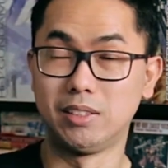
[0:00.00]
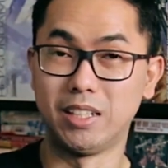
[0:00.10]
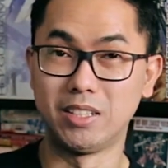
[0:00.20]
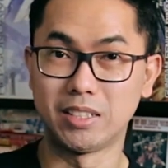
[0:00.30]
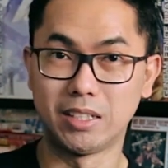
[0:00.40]

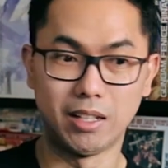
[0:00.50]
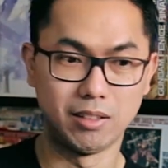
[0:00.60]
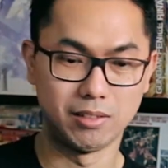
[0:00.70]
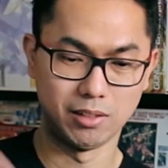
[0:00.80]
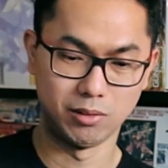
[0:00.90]
I just got
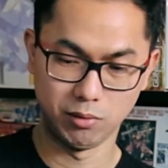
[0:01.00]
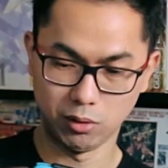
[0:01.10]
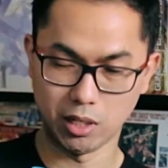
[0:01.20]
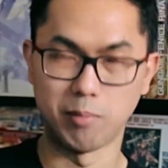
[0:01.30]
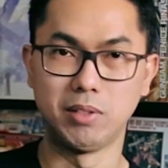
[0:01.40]
a
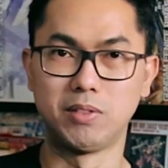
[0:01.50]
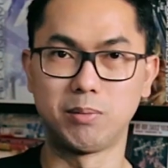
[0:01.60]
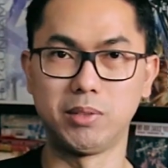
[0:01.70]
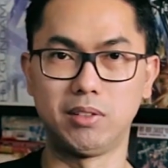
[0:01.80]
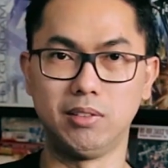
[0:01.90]
review copy of
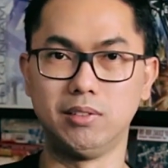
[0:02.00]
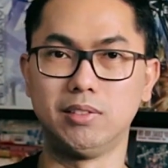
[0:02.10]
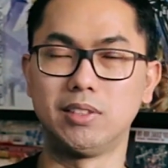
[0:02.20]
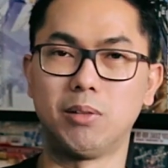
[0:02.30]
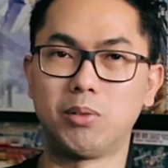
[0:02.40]

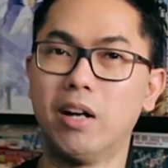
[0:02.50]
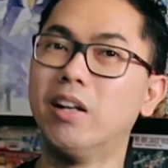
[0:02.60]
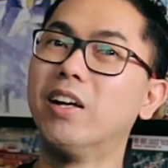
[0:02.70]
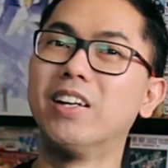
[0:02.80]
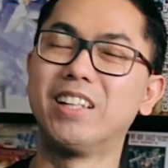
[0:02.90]
Splatoon, so I'm trying
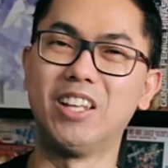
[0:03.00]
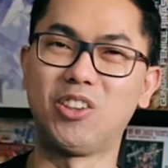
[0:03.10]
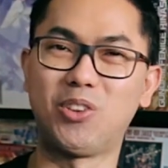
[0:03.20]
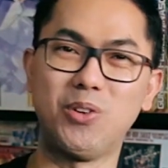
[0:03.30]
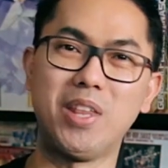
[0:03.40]
to
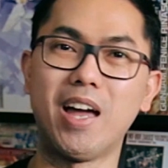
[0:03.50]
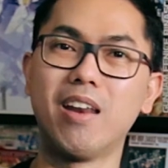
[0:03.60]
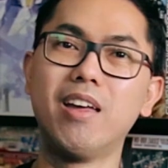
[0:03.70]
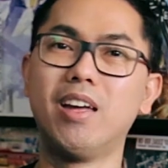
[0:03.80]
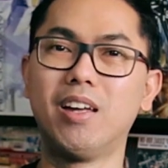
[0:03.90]
get through that
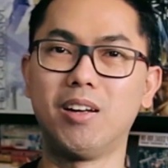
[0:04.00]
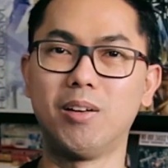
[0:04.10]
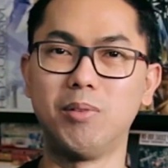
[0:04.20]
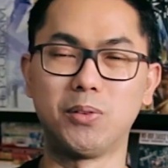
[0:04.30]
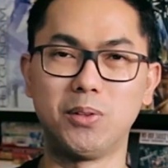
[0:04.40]

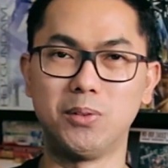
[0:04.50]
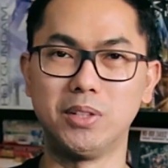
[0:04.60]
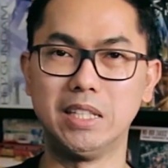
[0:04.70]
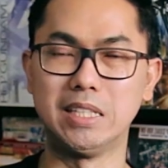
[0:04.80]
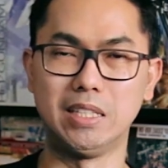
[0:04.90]
before the
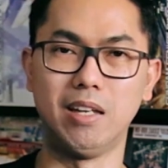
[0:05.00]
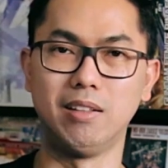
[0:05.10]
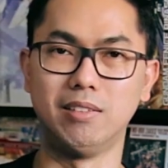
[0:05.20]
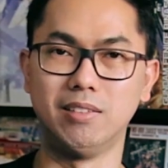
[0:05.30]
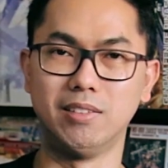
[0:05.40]
release date.
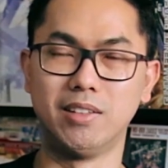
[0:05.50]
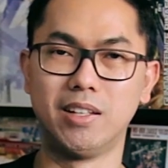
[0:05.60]
And